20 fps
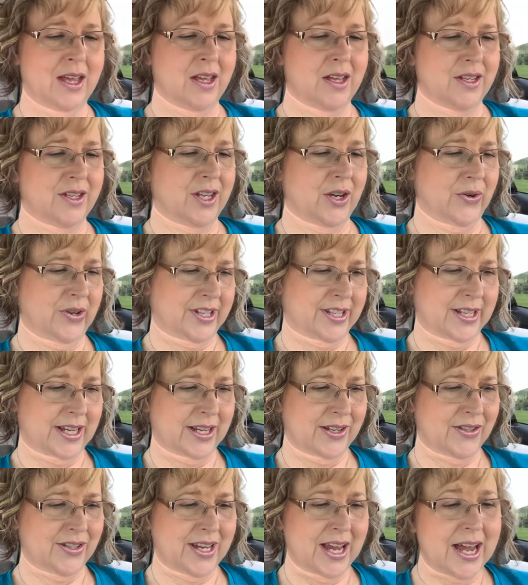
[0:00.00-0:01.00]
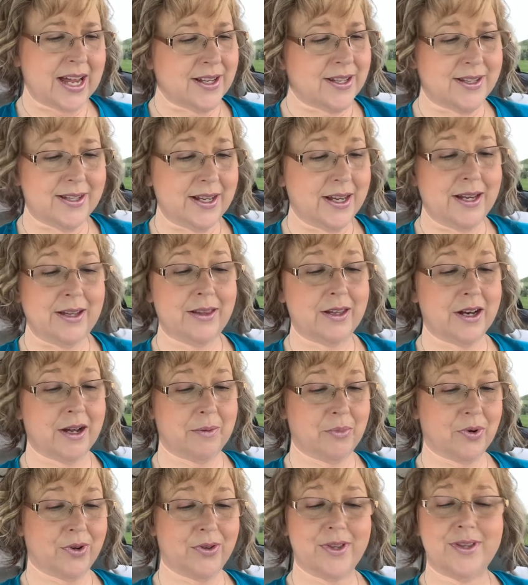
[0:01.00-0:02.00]
So it says, yes, seeing the
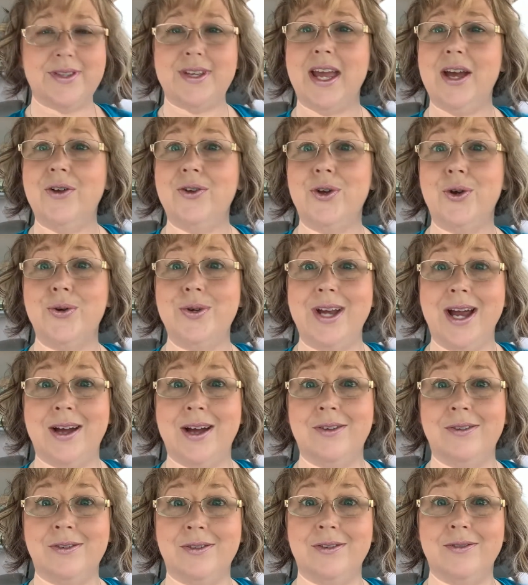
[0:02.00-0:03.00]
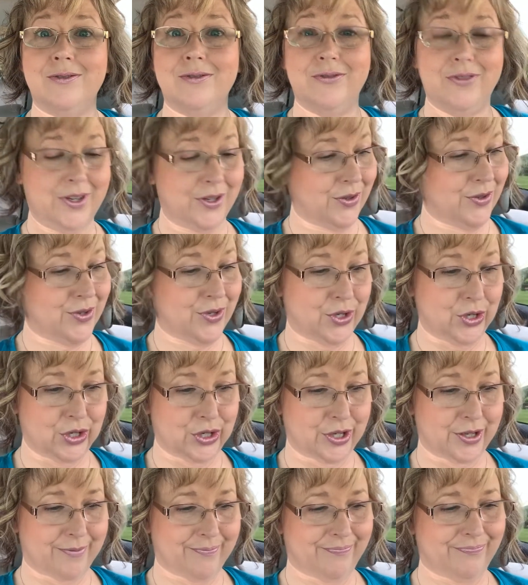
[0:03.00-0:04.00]
number on the scale go down feels
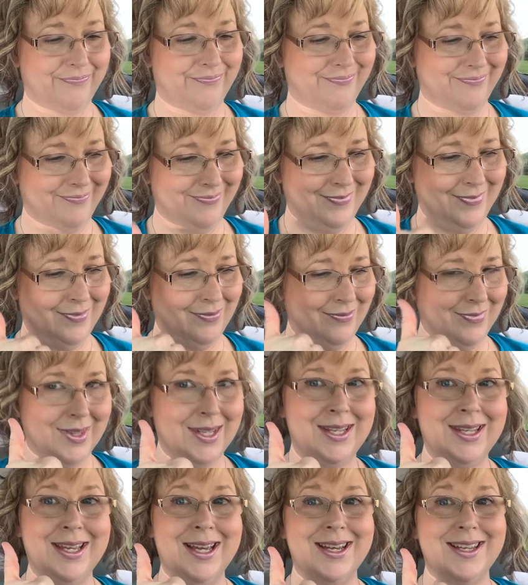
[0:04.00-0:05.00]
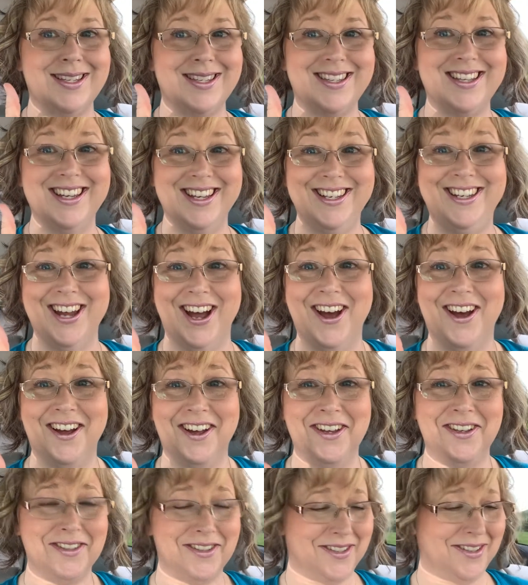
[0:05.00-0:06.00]
good. Yes, it
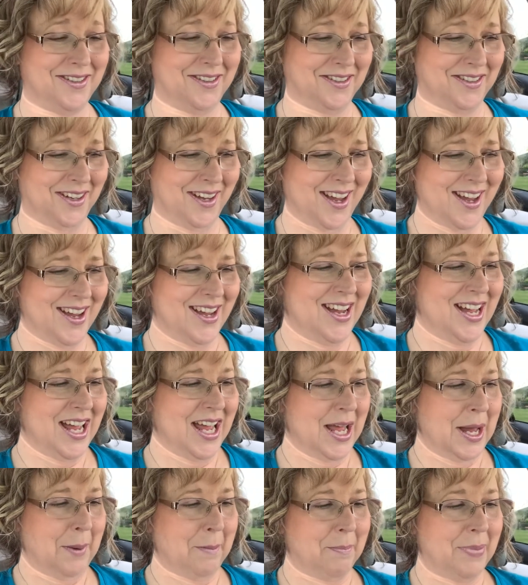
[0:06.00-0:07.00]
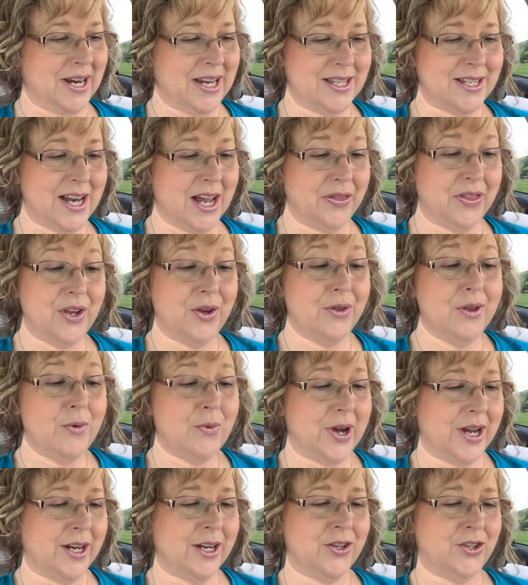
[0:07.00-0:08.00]
does. But it's not the only
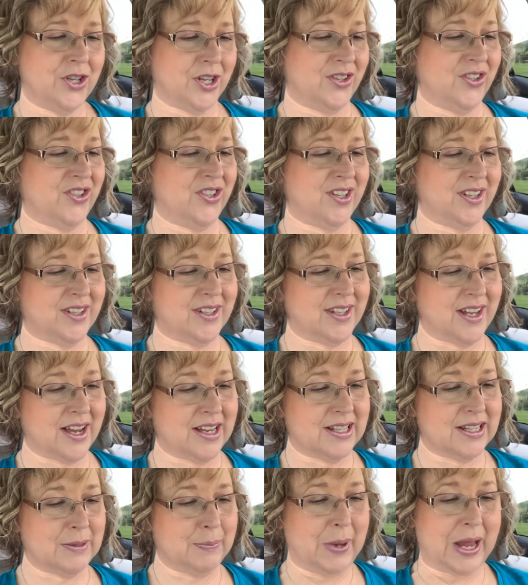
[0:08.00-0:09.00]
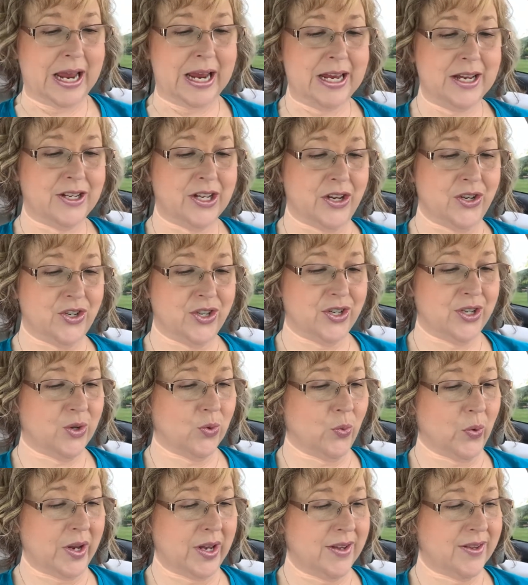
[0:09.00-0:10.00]
way to judge success. Paying attention to
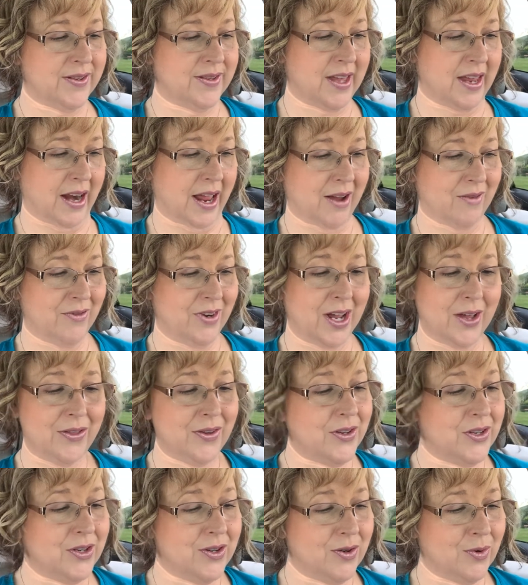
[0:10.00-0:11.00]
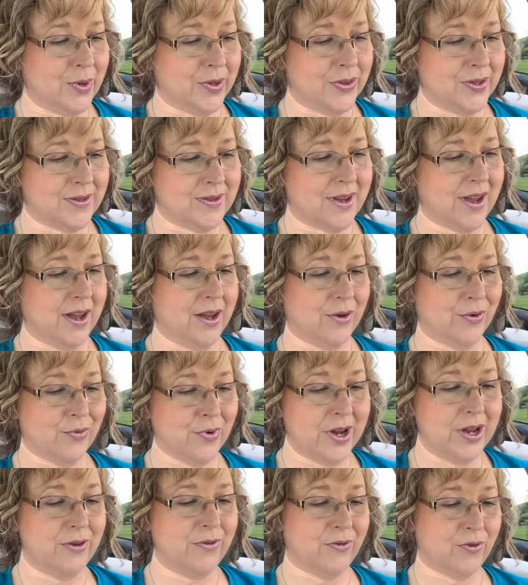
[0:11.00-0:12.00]
wins that have nothing to do with the scale
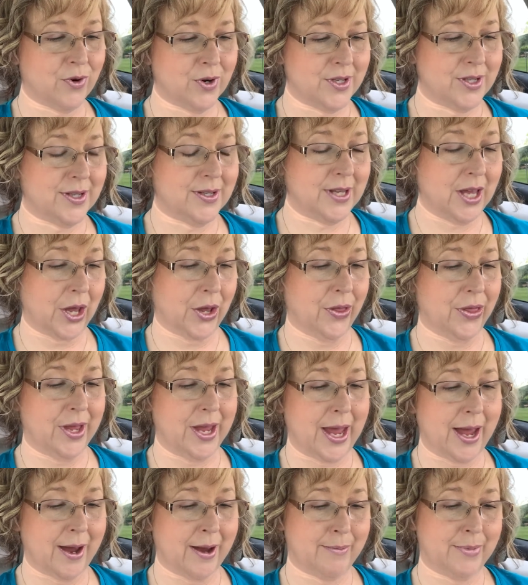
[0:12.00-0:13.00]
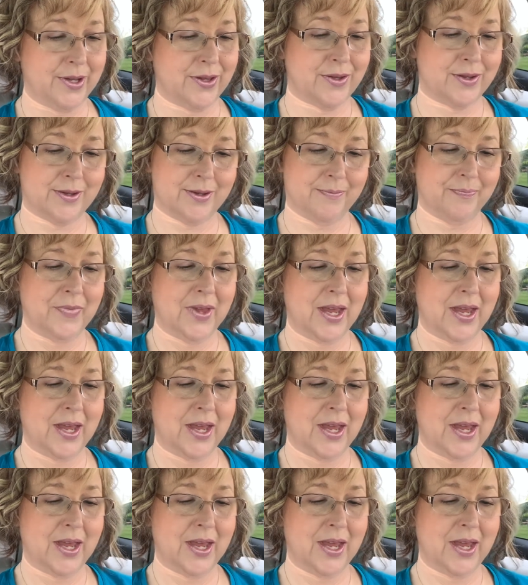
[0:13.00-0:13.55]
reinforces healthy habits